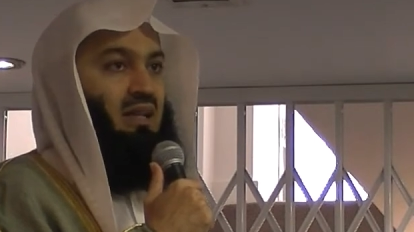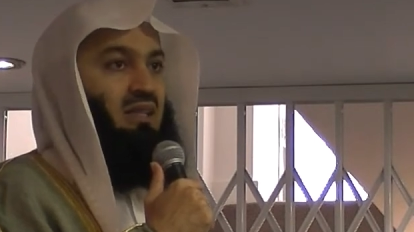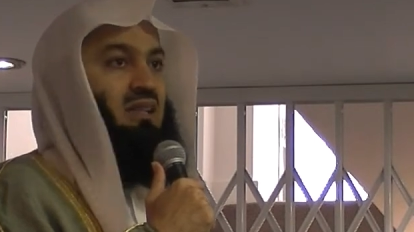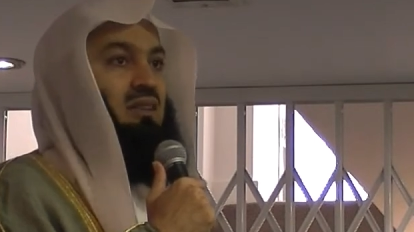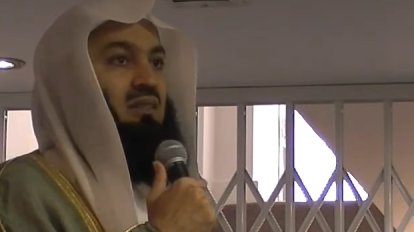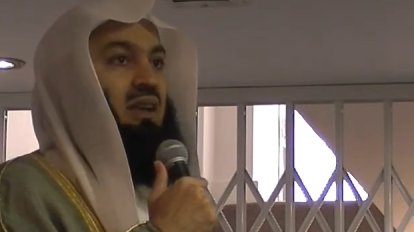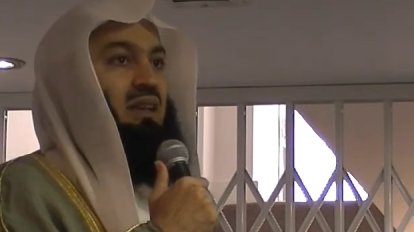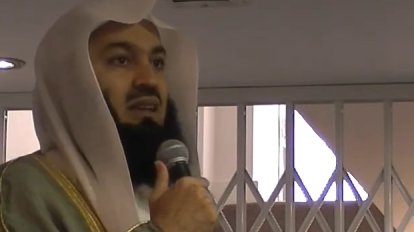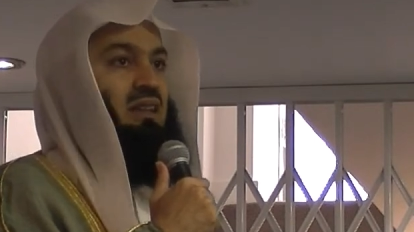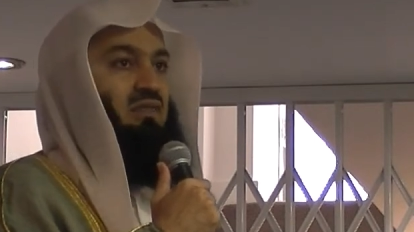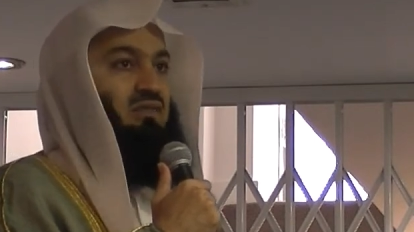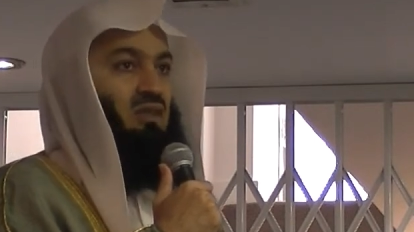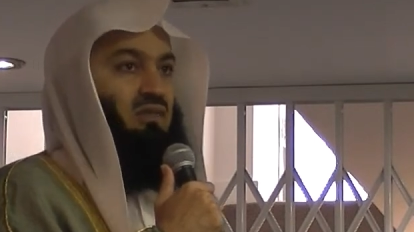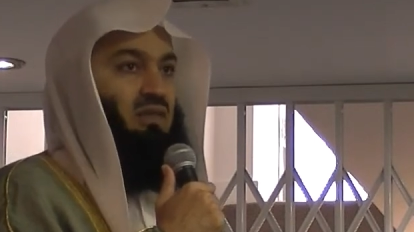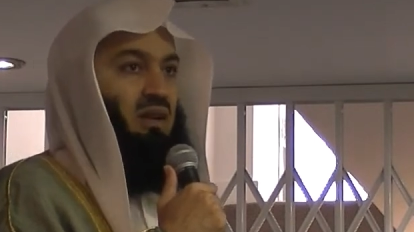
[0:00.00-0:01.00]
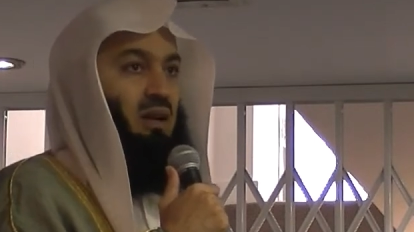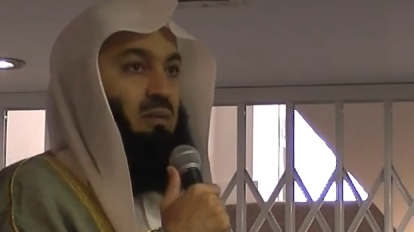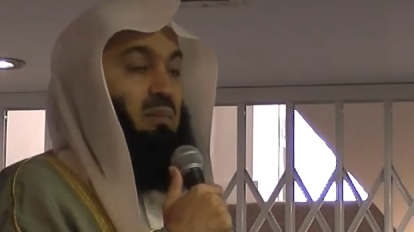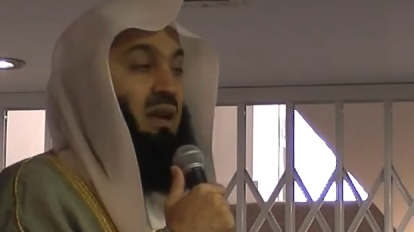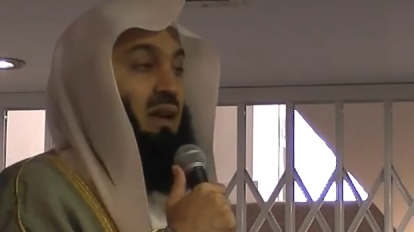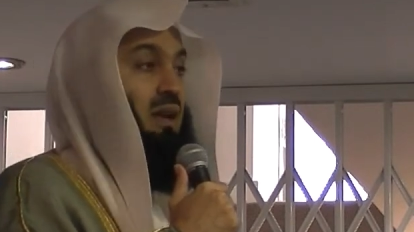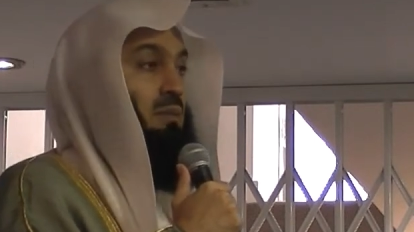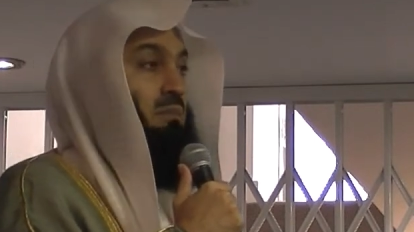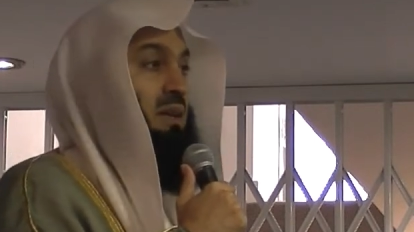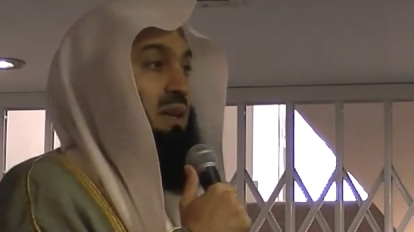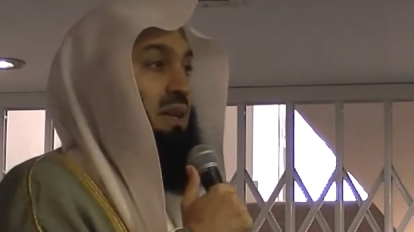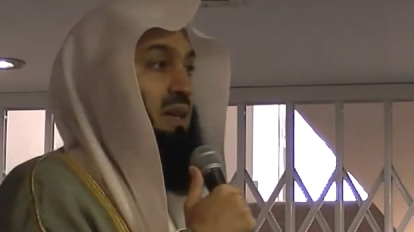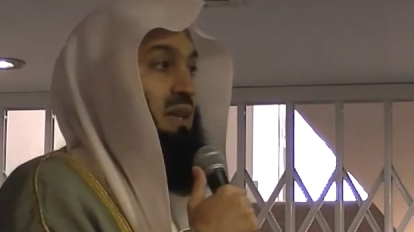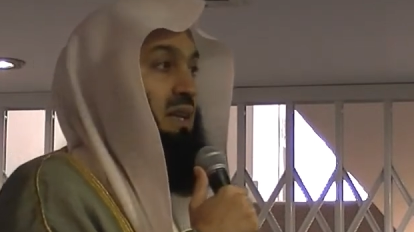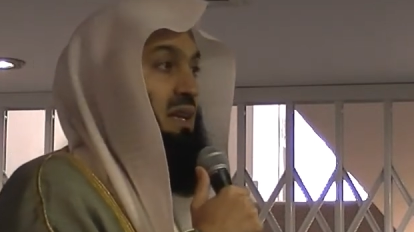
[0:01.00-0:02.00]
It's a great gift of Allah. May Allah make it